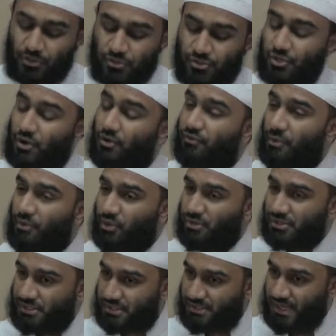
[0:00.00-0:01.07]
So from
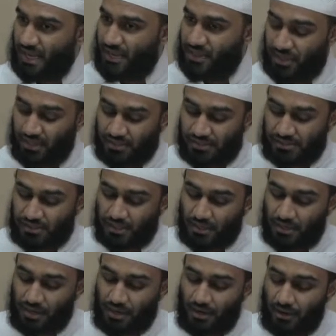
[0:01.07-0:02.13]
those 10 things,
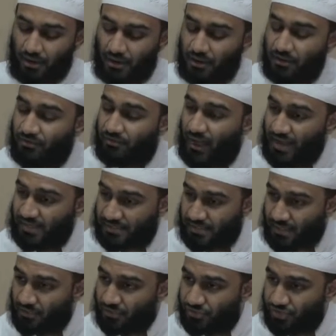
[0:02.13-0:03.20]

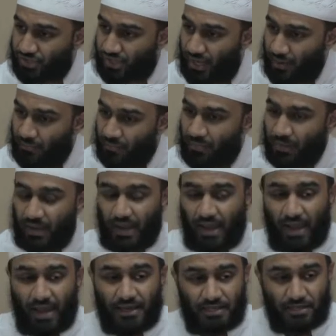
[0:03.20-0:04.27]
fasting, siyam,
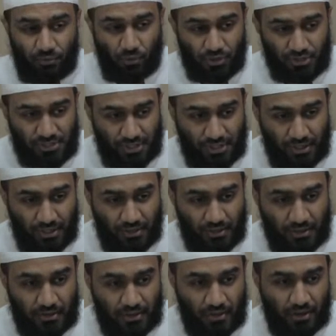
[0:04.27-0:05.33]
and divorcing,
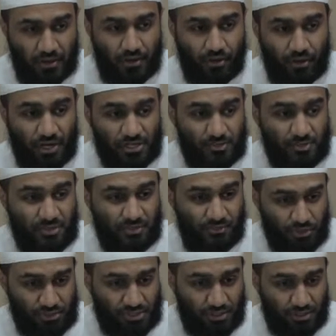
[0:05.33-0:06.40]
her husband
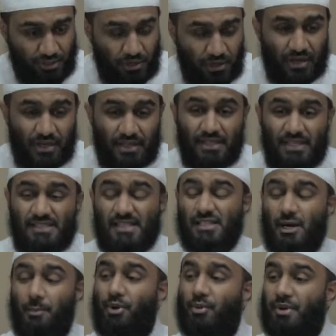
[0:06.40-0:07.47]
divorcing her, these things
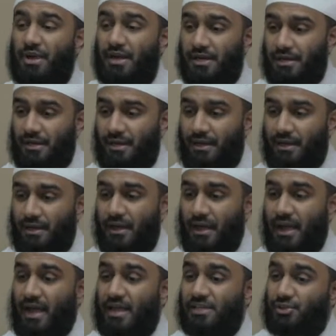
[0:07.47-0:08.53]
are permitted
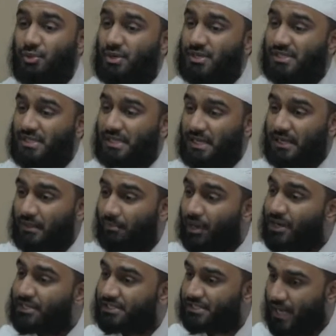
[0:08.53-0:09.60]
as soon as the
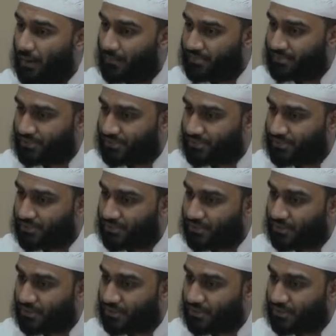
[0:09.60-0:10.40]
blood stops,